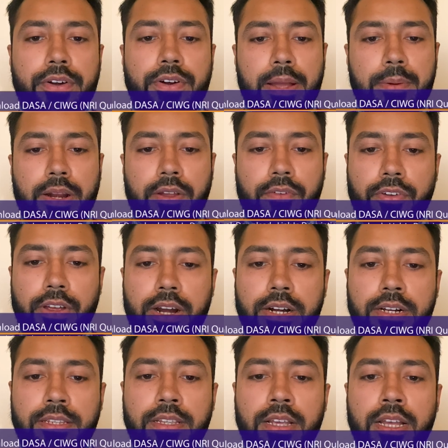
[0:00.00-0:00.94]
Tribal
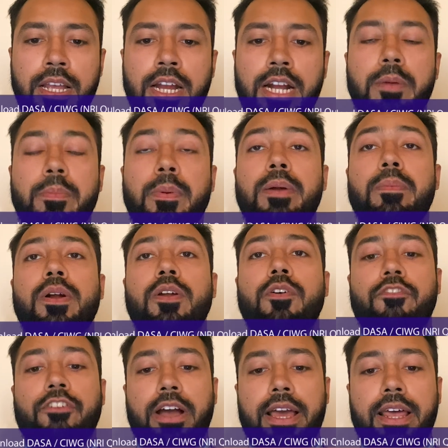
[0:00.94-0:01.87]
Affairs, Department
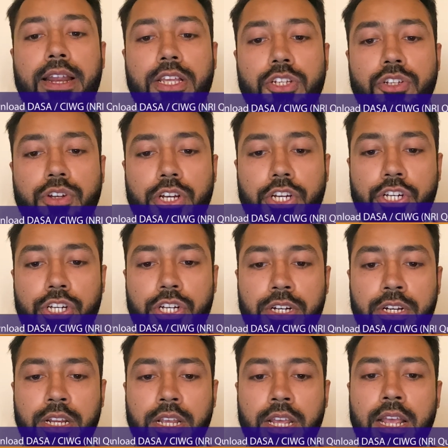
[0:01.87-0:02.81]
of Higher
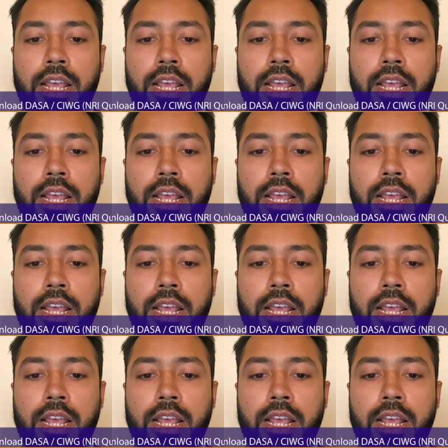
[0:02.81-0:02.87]
Education,